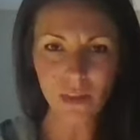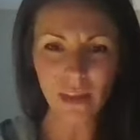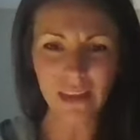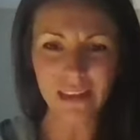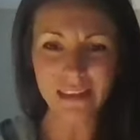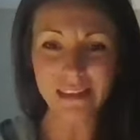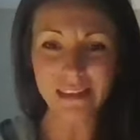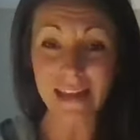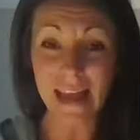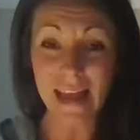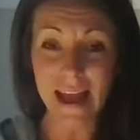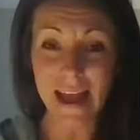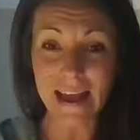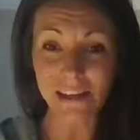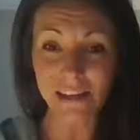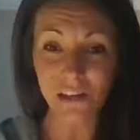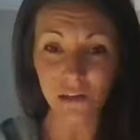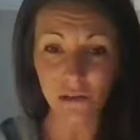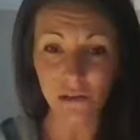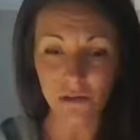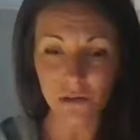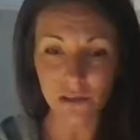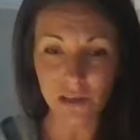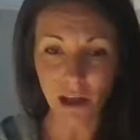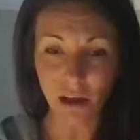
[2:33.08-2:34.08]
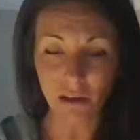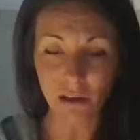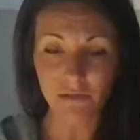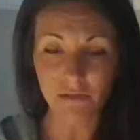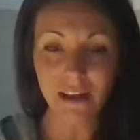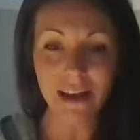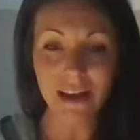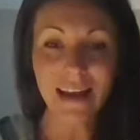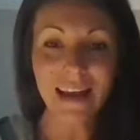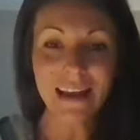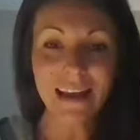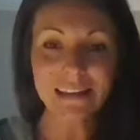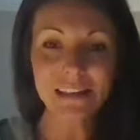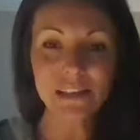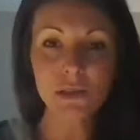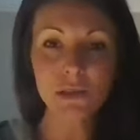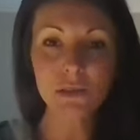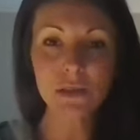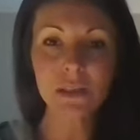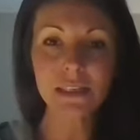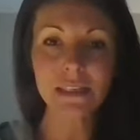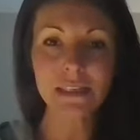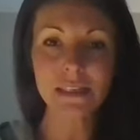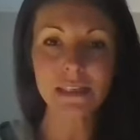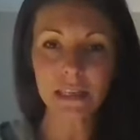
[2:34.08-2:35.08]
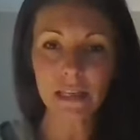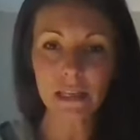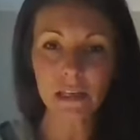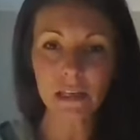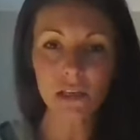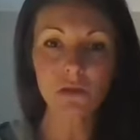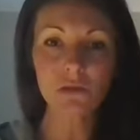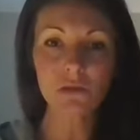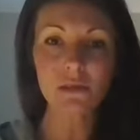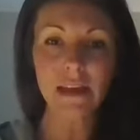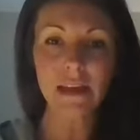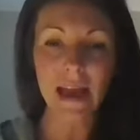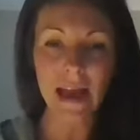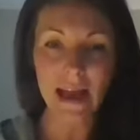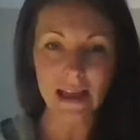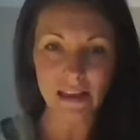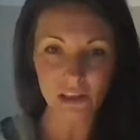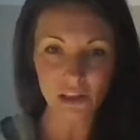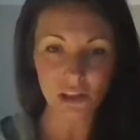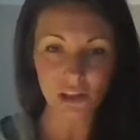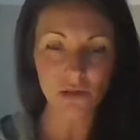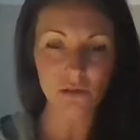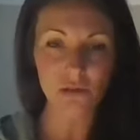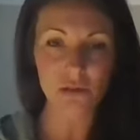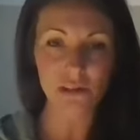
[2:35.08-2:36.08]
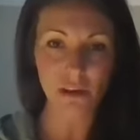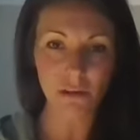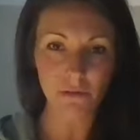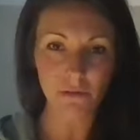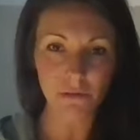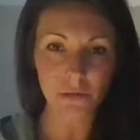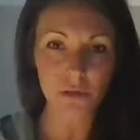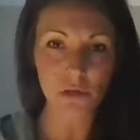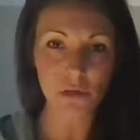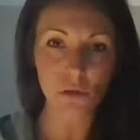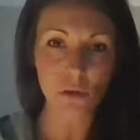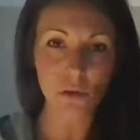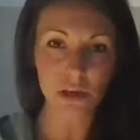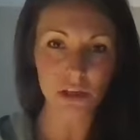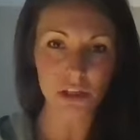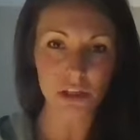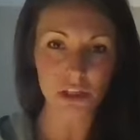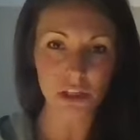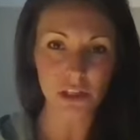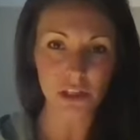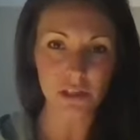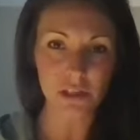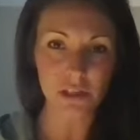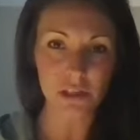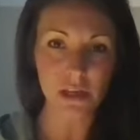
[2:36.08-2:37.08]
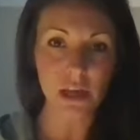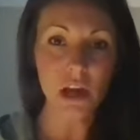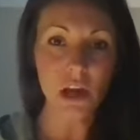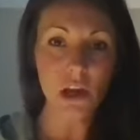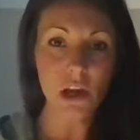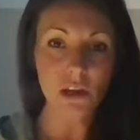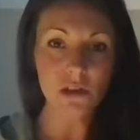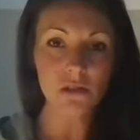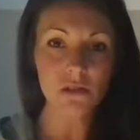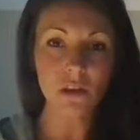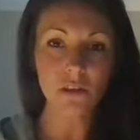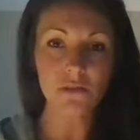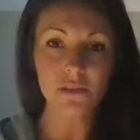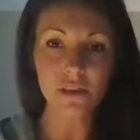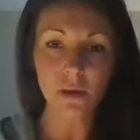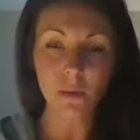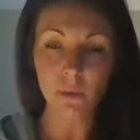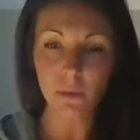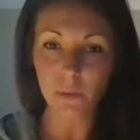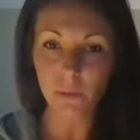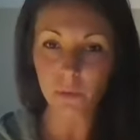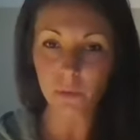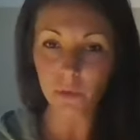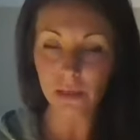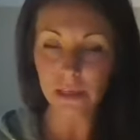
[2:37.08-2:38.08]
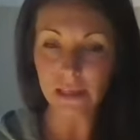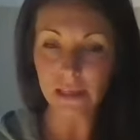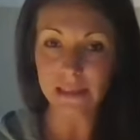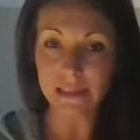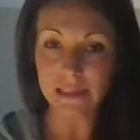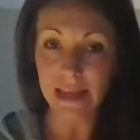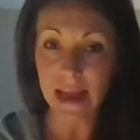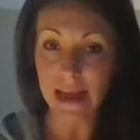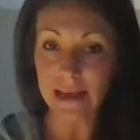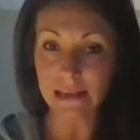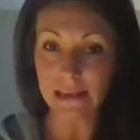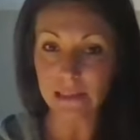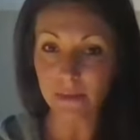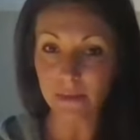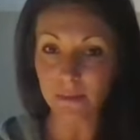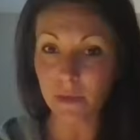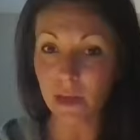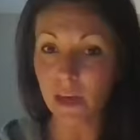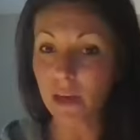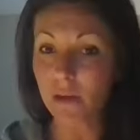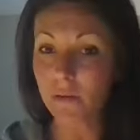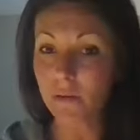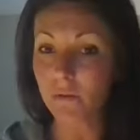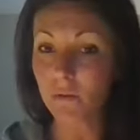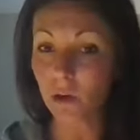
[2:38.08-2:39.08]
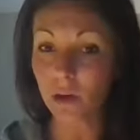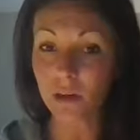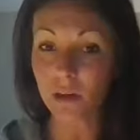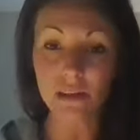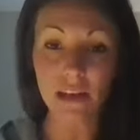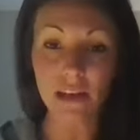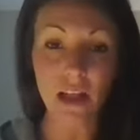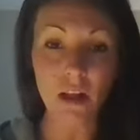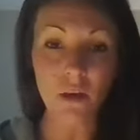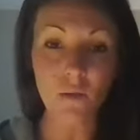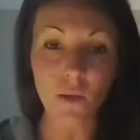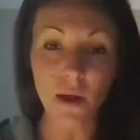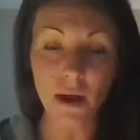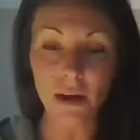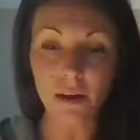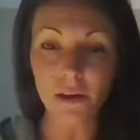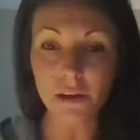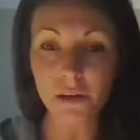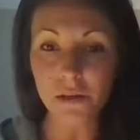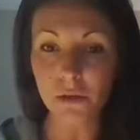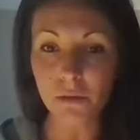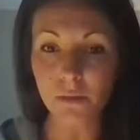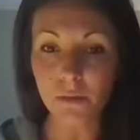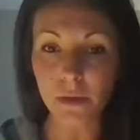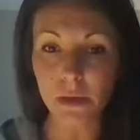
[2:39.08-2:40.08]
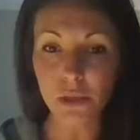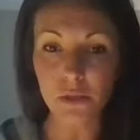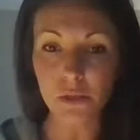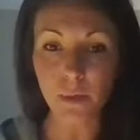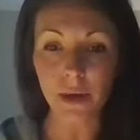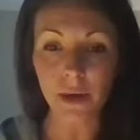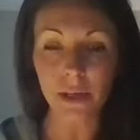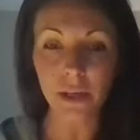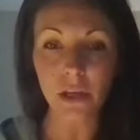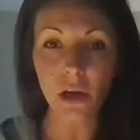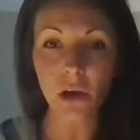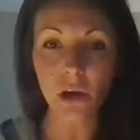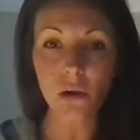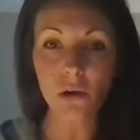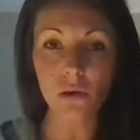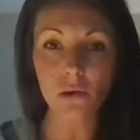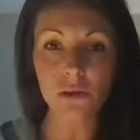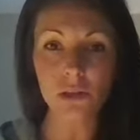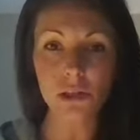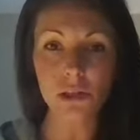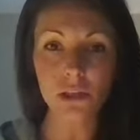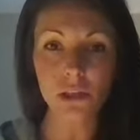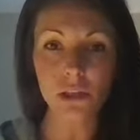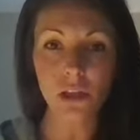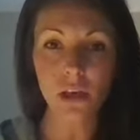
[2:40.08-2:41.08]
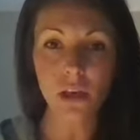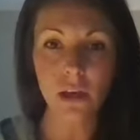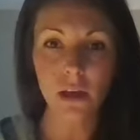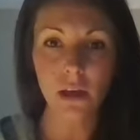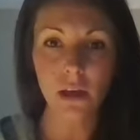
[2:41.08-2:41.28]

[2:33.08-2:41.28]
is to ask yourself, to continue to ask yourself those questions. So if someone is to ask me, Marcel, why are you a Beachbody coach?